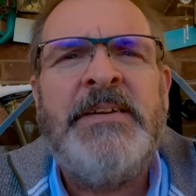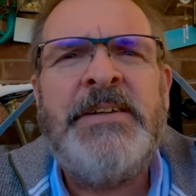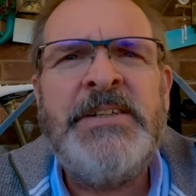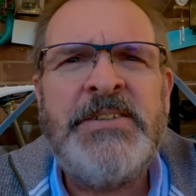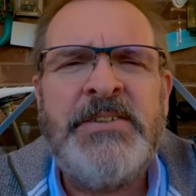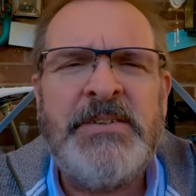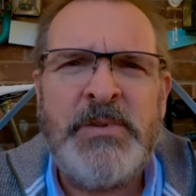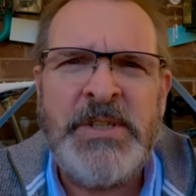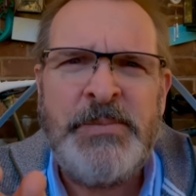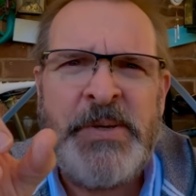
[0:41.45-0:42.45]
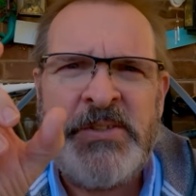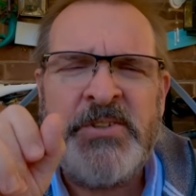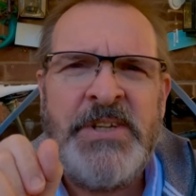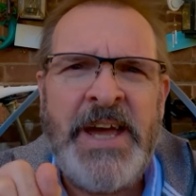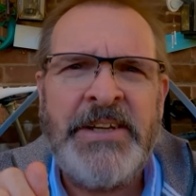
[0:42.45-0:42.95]
This
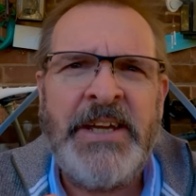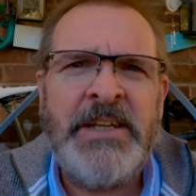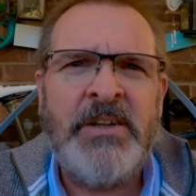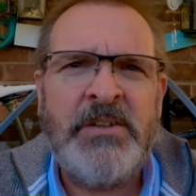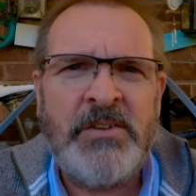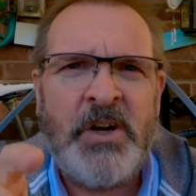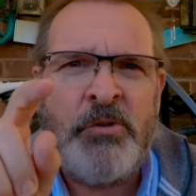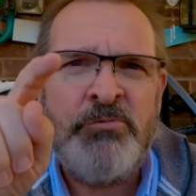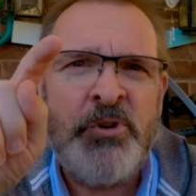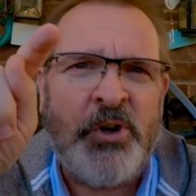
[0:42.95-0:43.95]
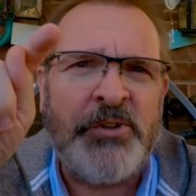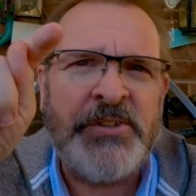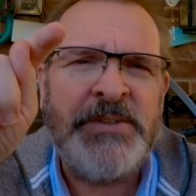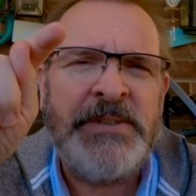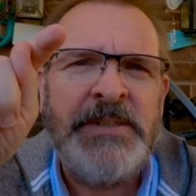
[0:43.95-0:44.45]
piston had a rod
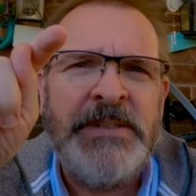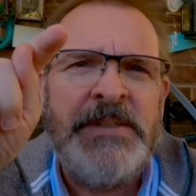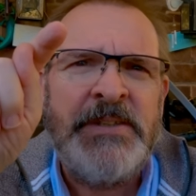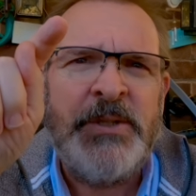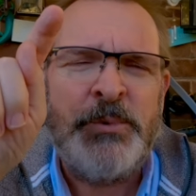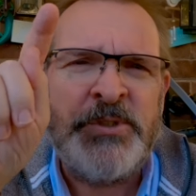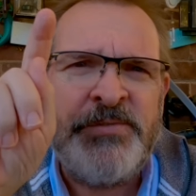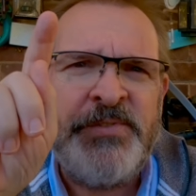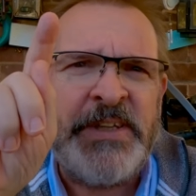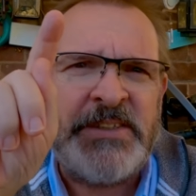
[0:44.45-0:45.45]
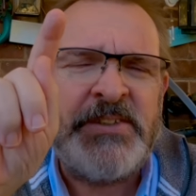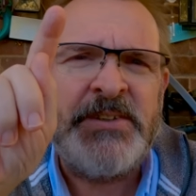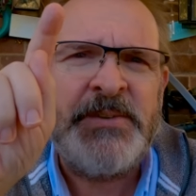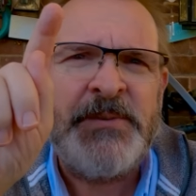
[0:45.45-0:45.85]
that was fixed,